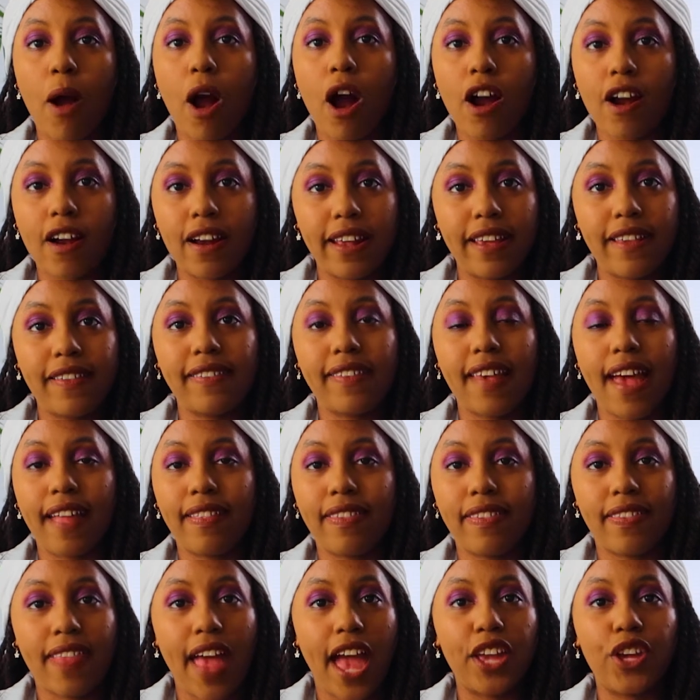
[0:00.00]
party
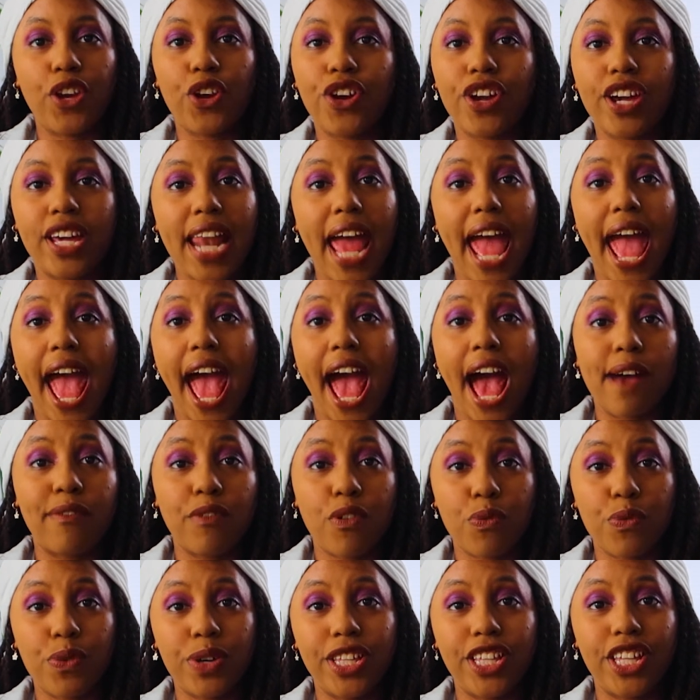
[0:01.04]
sets that you're gonna have
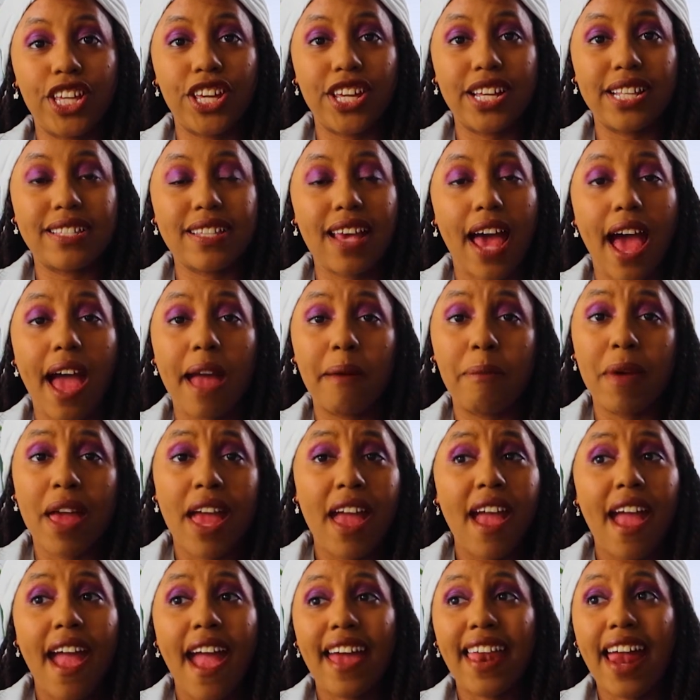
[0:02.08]
a really good time.
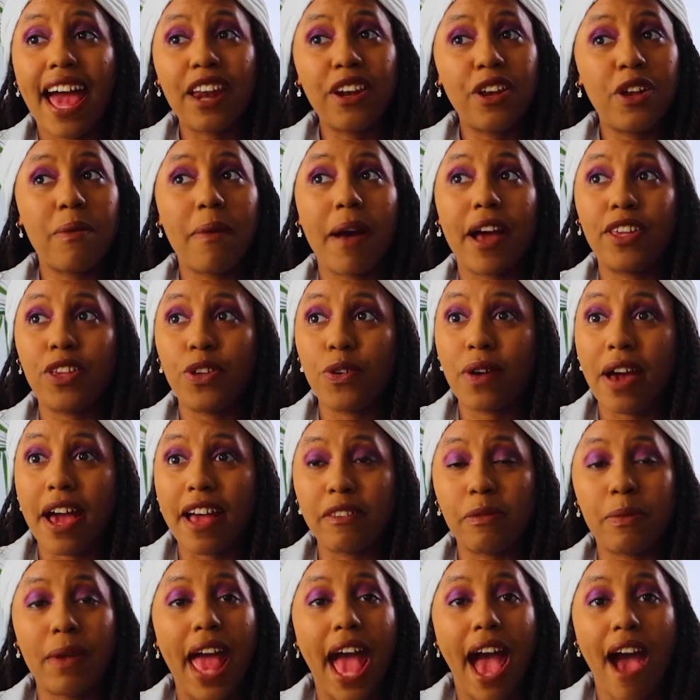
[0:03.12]
And I don't know about you
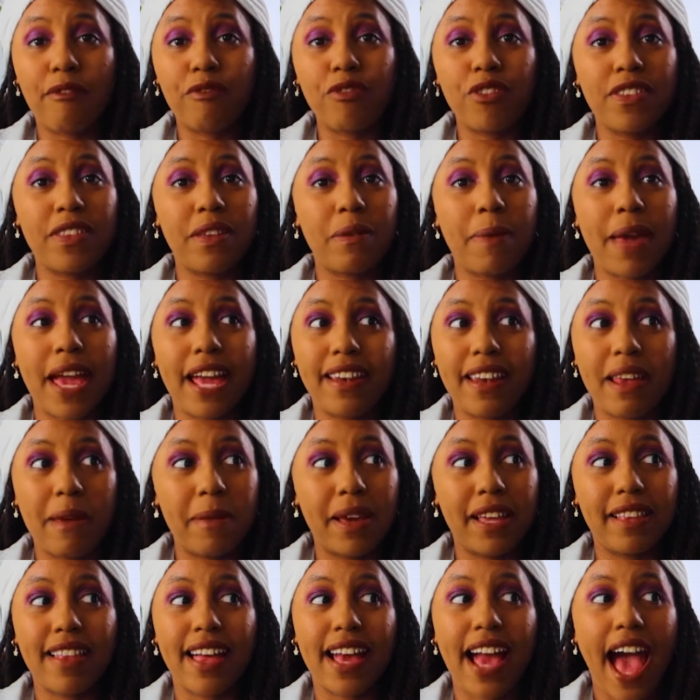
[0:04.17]
guys, but after the
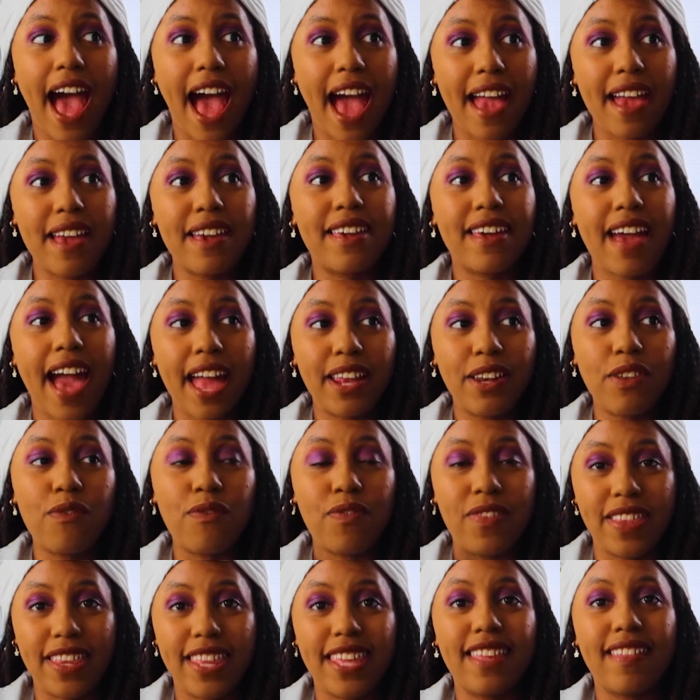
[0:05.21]
pandemic, like I kind
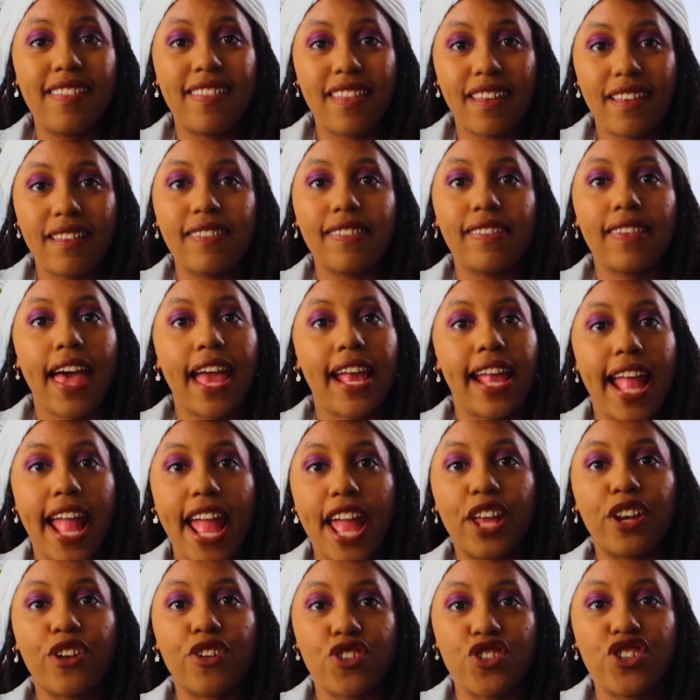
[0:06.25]
of need this
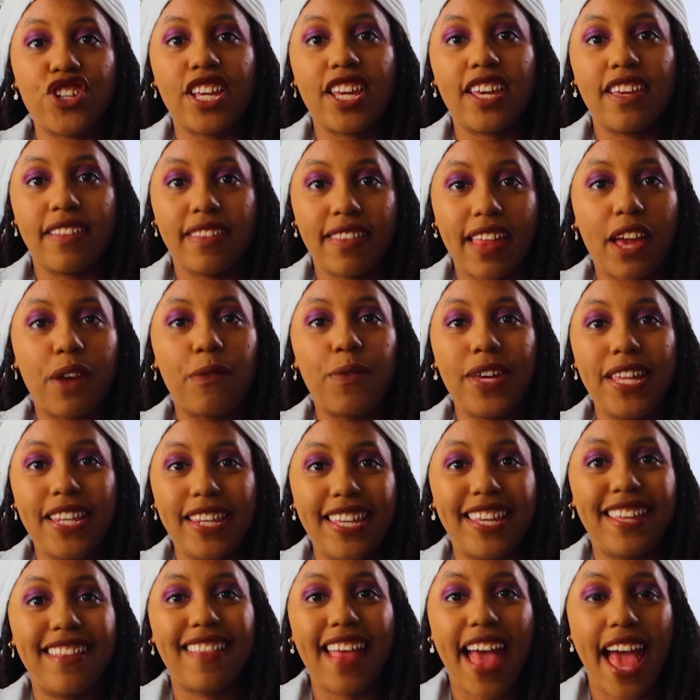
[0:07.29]
like energy, like we
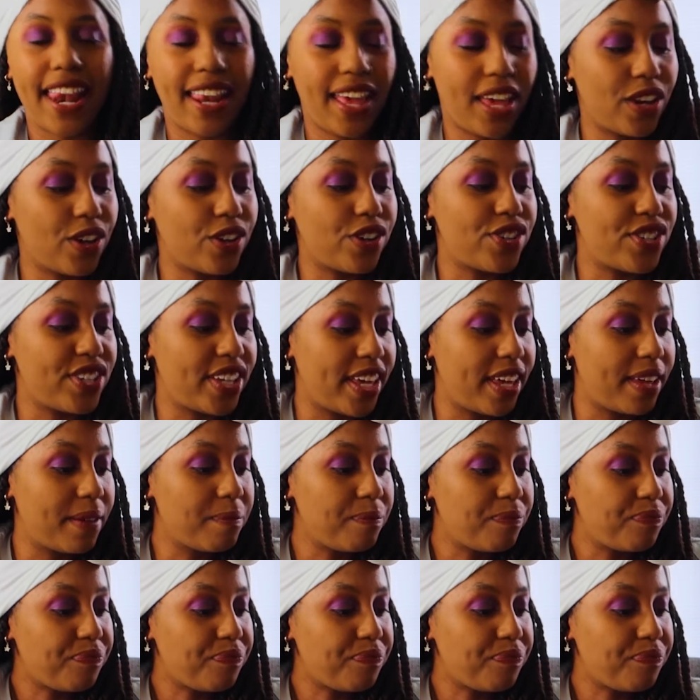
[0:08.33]
need that energy.